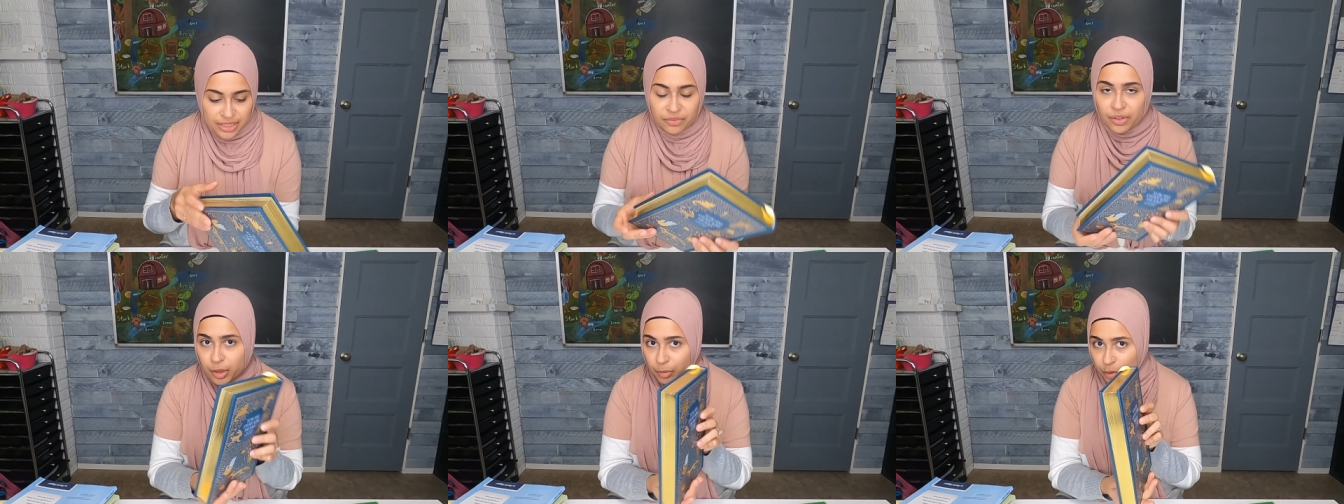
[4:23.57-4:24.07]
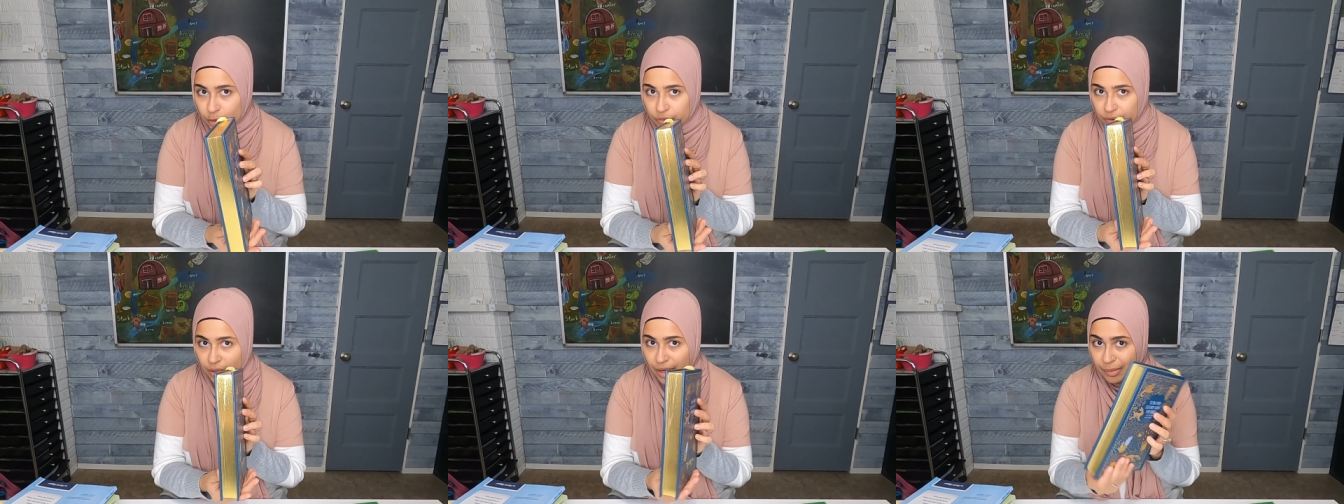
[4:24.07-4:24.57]
It's a very
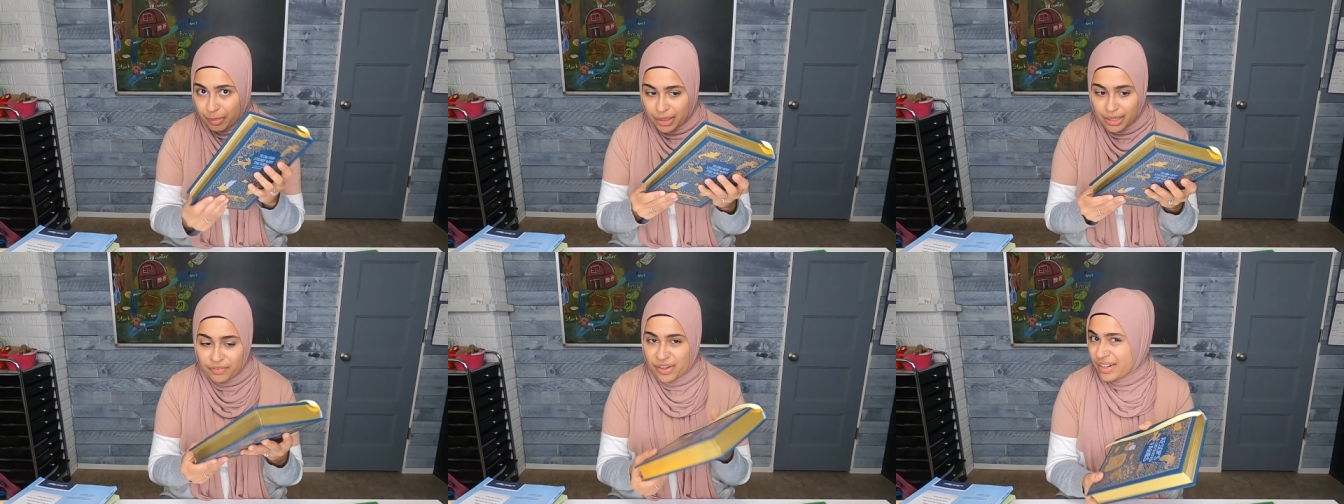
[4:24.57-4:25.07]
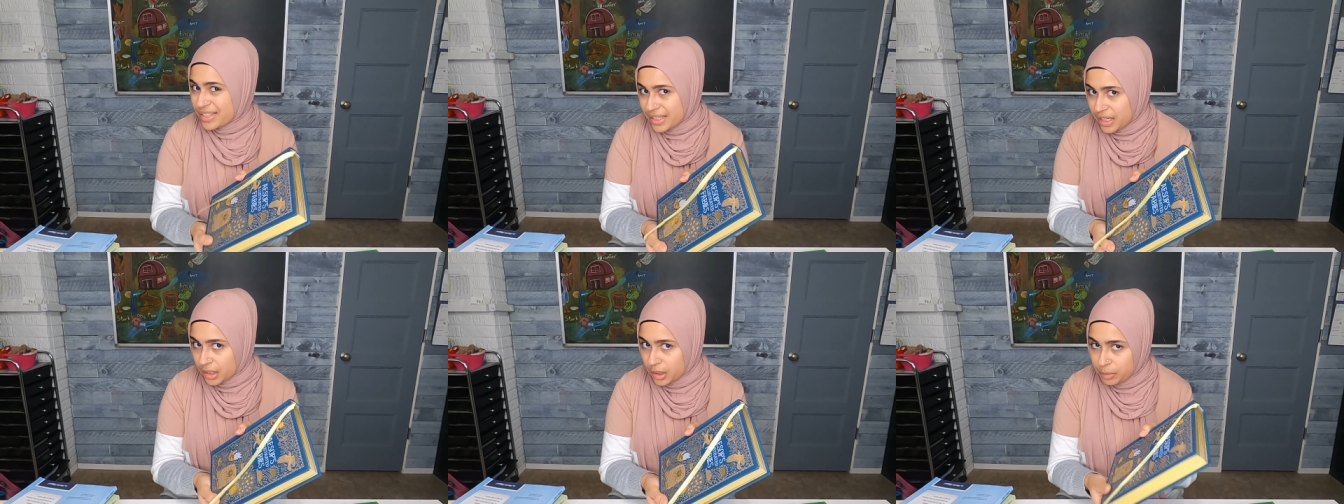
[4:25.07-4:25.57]
beautiful copy, very
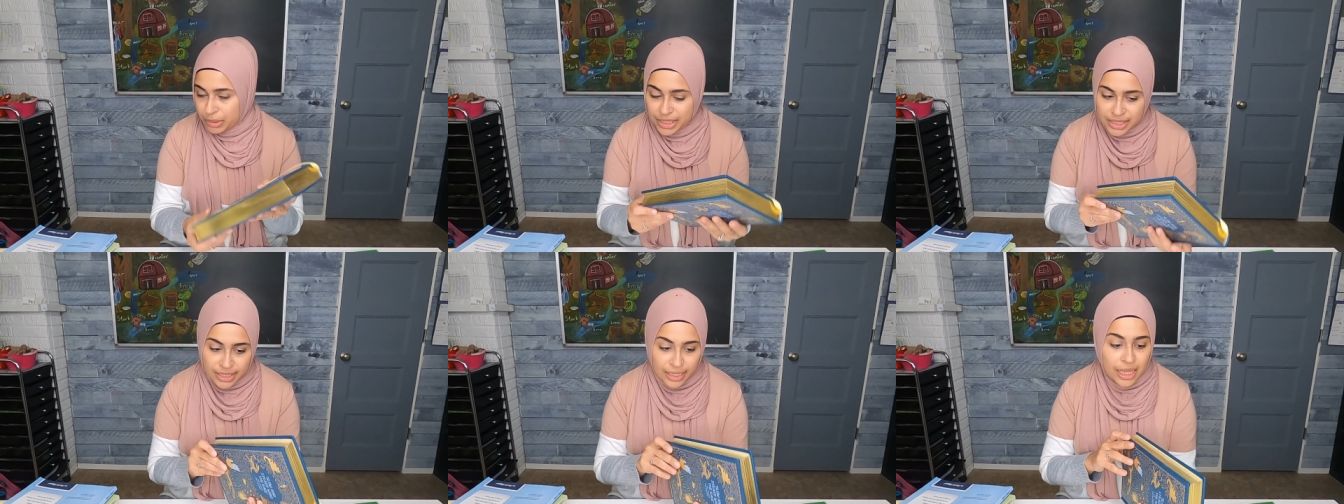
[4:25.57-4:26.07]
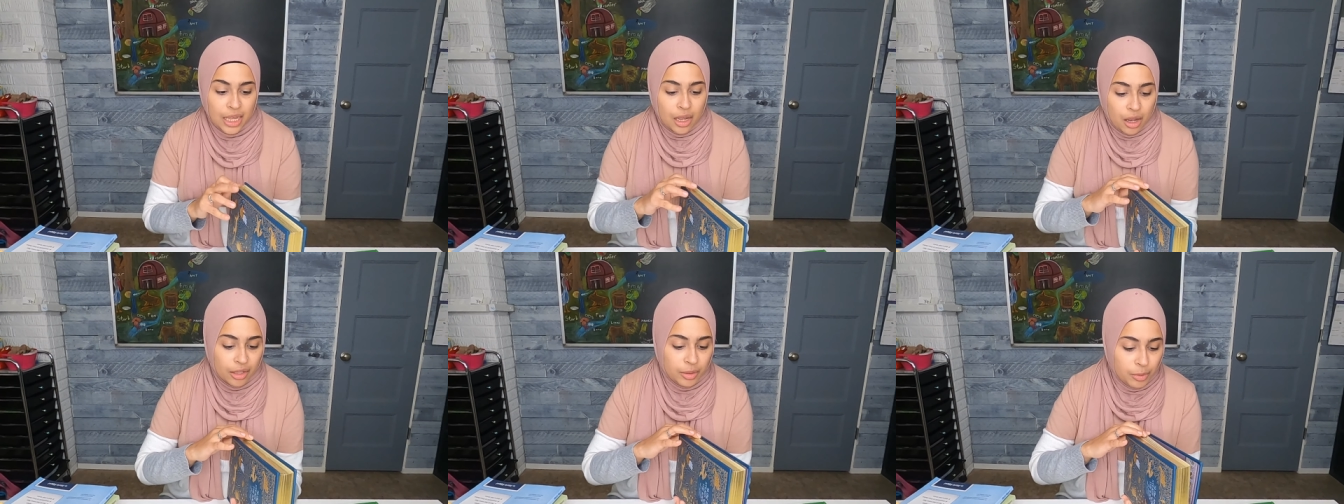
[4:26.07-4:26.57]
aesthetically pleasing
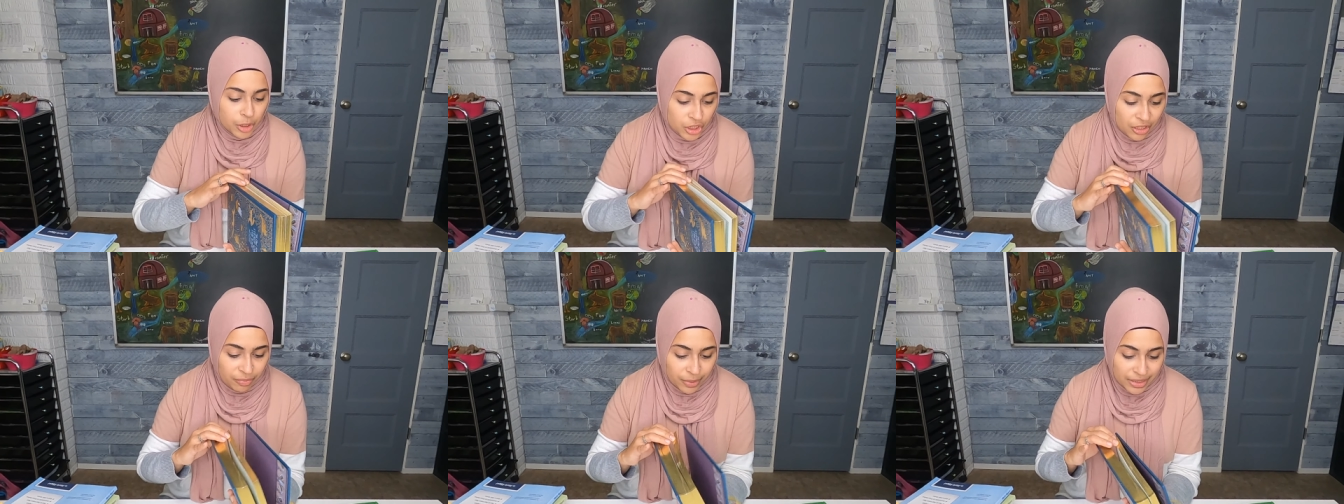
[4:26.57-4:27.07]
on the bookshelf,